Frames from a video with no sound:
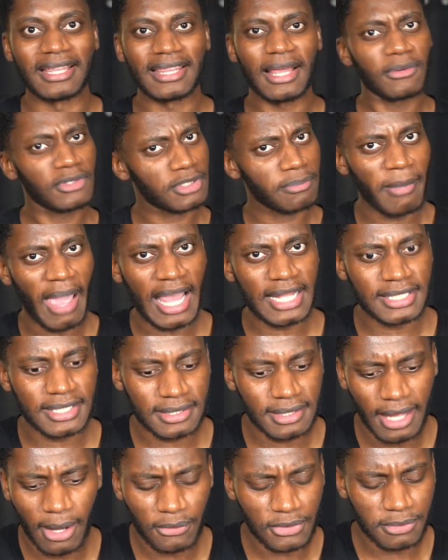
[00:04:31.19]
That
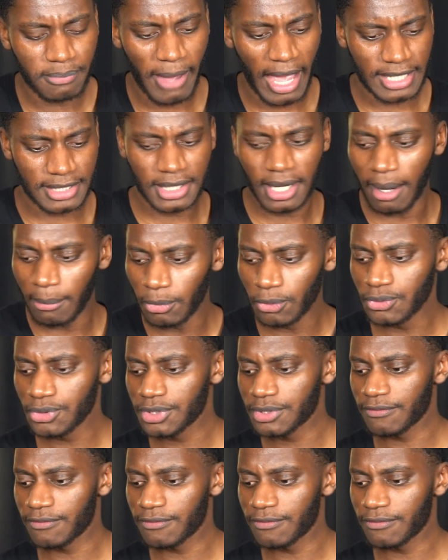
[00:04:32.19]
was Matt Hummels